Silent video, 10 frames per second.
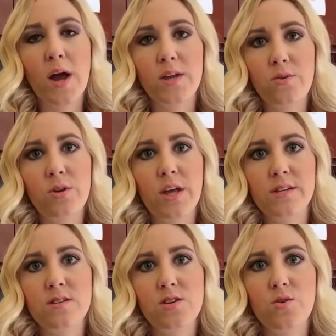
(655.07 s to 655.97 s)

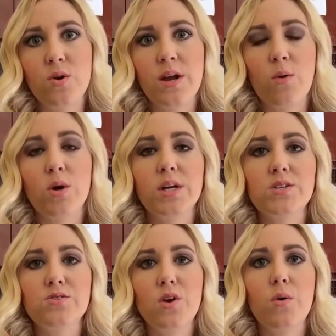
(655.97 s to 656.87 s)
utilizing your network is
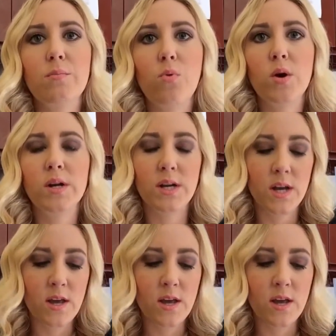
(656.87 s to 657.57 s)
so important.